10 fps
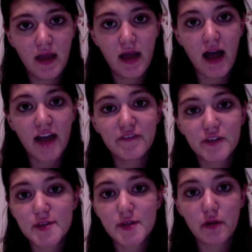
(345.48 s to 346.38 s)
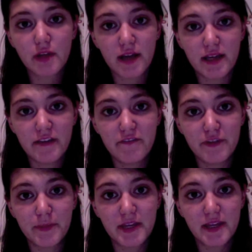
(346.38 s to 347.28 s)
I feel so lucky for
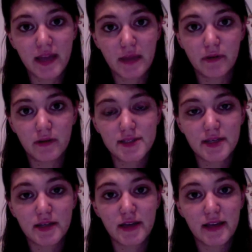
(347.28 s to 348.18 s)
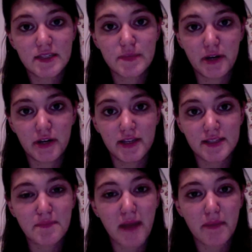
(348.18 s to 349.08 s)
being able to
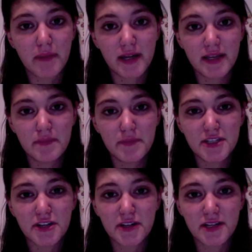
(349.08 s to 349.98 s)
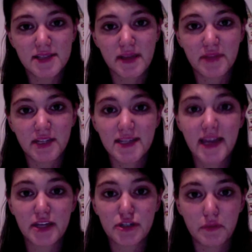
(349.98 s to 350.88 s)
experience my money be turned into something
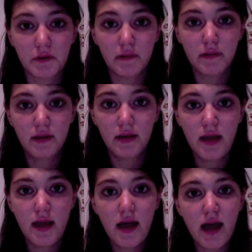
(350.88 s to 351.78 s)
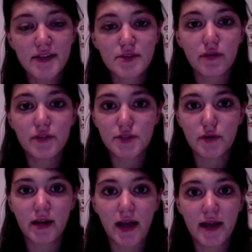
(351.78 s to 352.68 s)
tangible. I told the
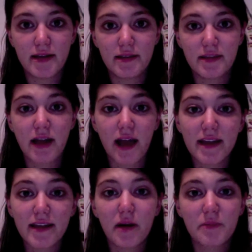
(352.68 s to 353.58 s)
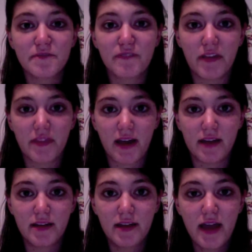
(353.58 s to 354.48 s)
tour guide that I had helped fund that,
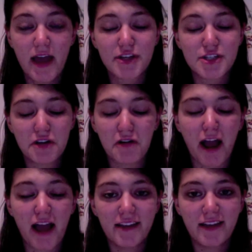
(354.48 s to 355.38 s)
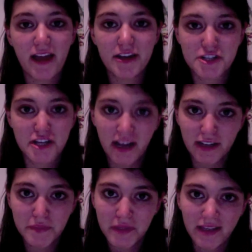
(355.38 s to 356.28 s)
and she cried and she
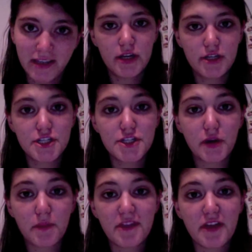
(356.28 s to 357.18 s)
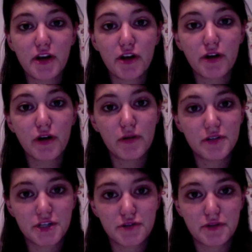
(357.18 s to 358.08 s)
hugged me. She told me that her own
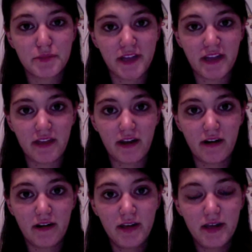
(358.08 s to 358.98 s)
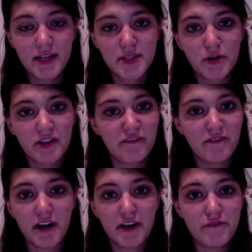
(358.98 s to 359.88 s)
children play there. It's one of the
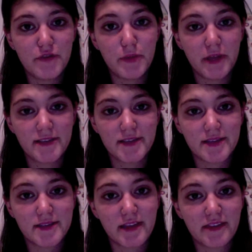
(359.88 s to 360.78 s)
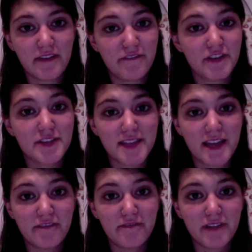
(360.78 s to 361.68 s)
very few places that they feel
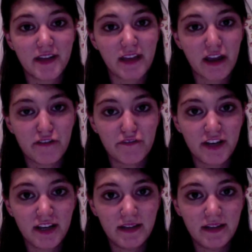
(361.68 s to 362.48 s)
safe and carefree.